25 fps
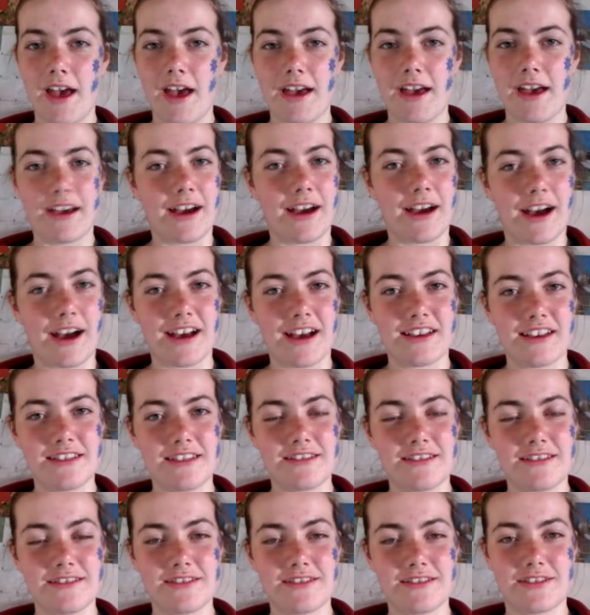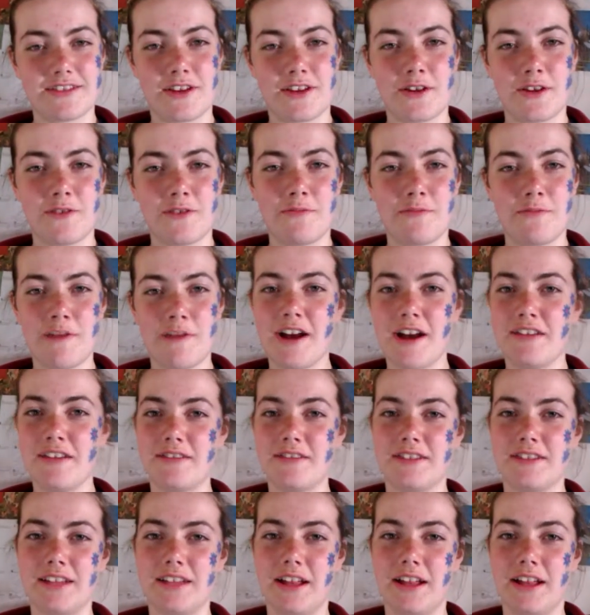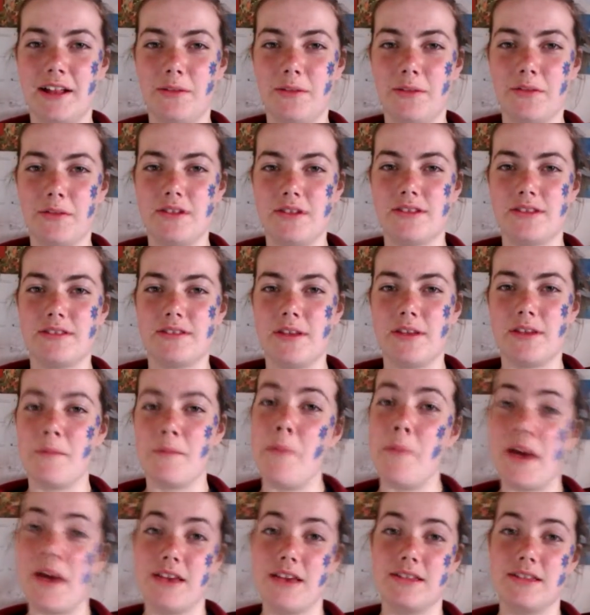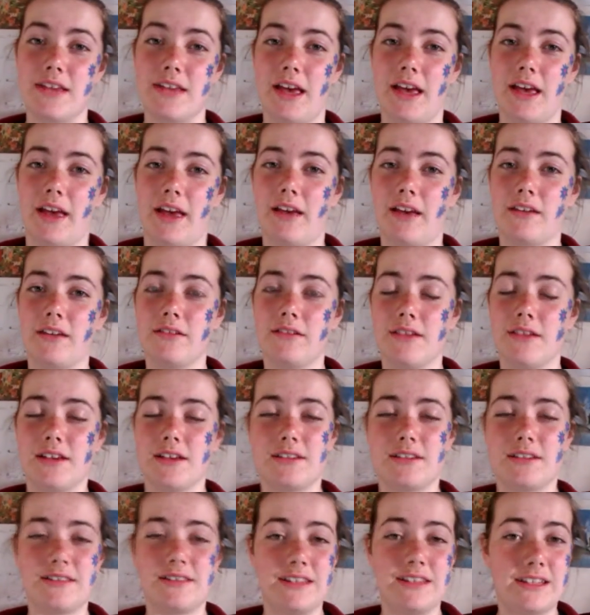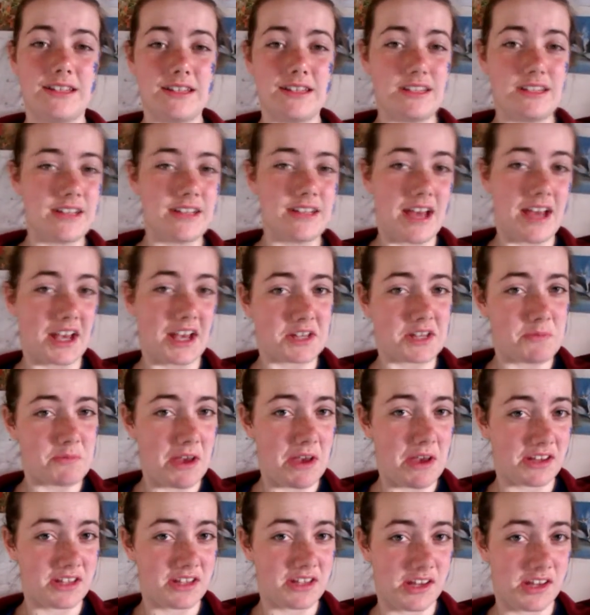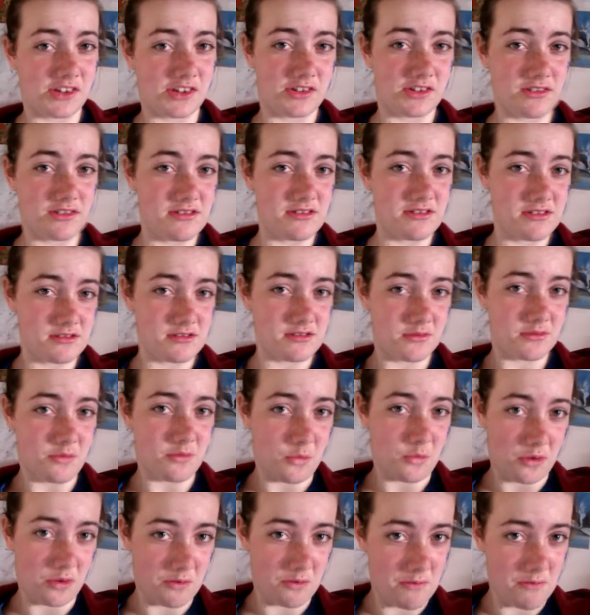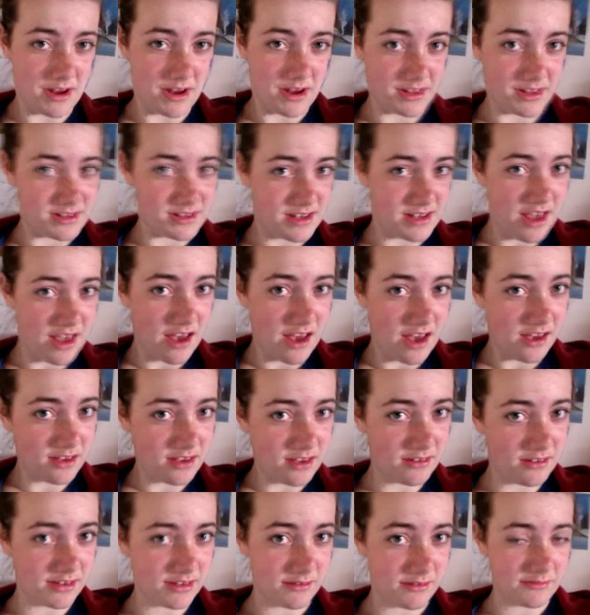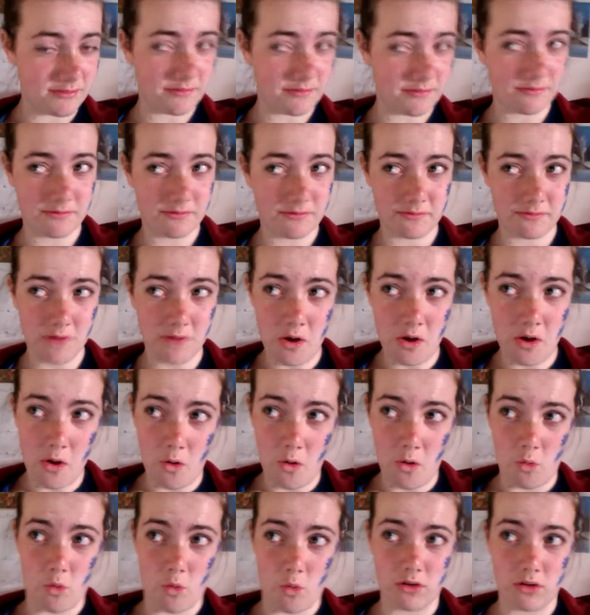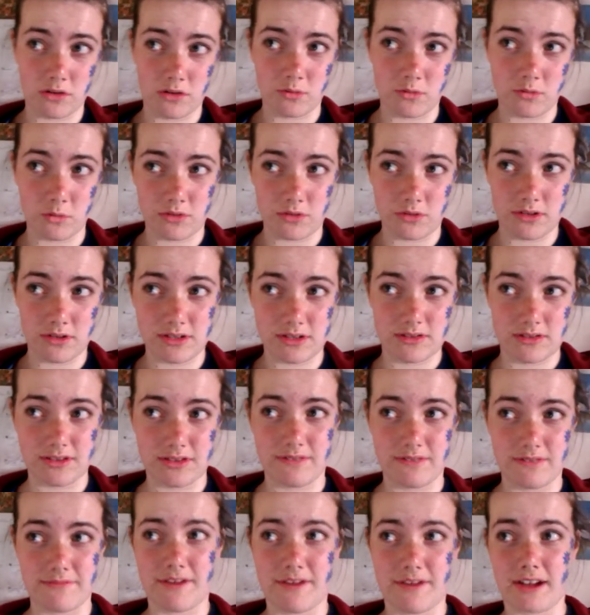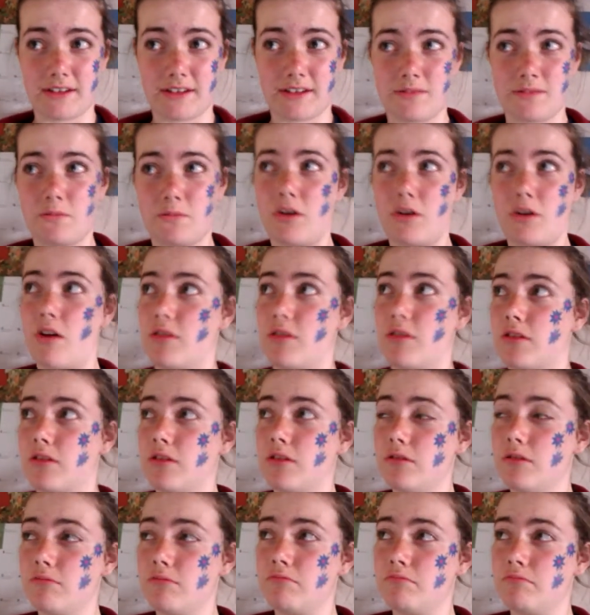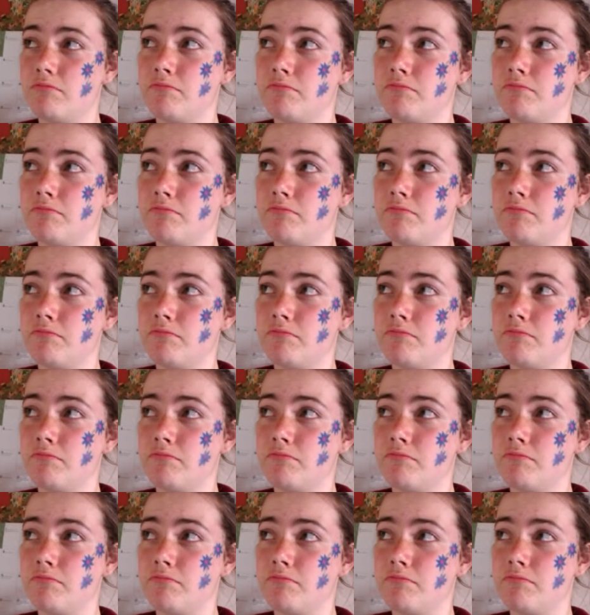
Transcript: Hey guys, so Man of Steel was amazing, exceeded expectations, one might say, if one was in fact McGonagall.